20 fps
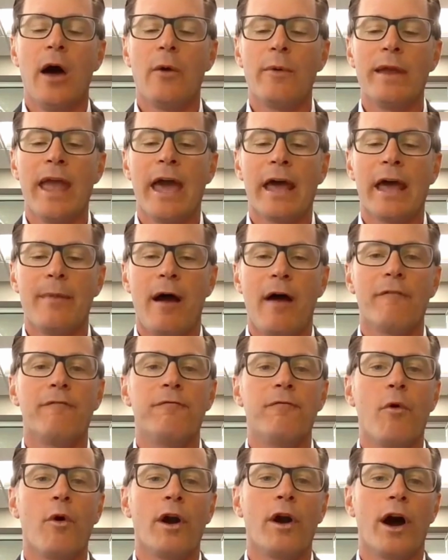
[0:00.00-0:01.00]
We had about
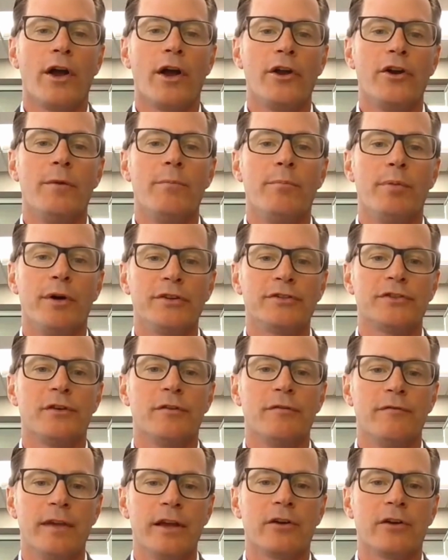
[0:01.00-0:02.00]
400
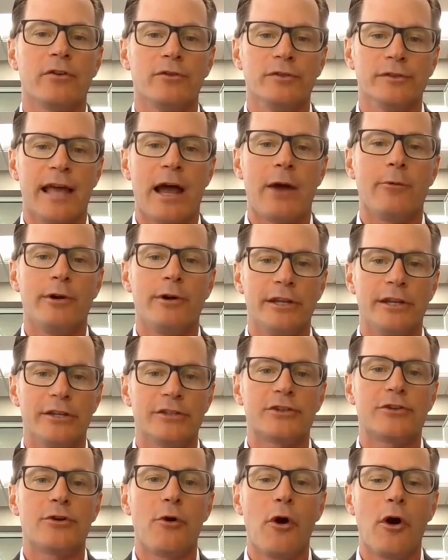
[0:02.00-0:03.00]
personal vehicles that were
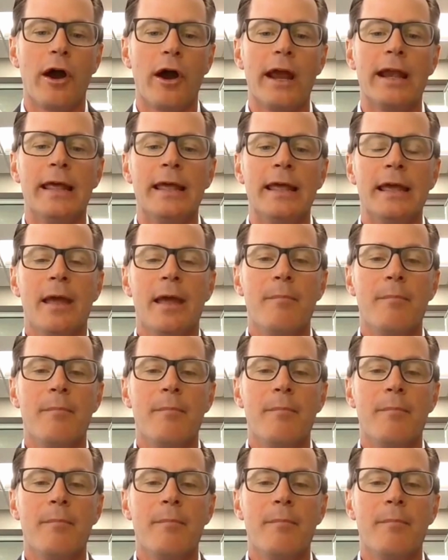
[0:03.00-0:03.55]
destroyed.